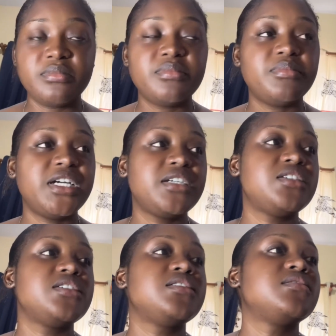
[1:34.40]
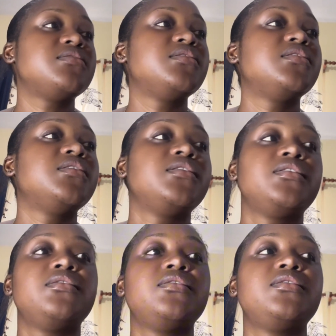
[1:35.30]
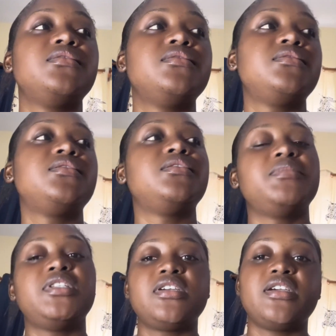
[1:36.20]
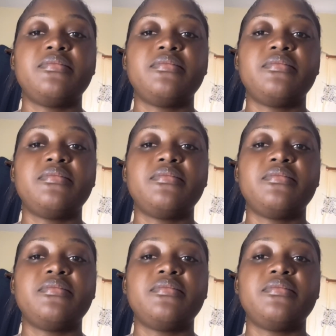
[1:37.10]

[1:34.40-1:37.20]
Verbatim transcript: packages. Uh, let me look at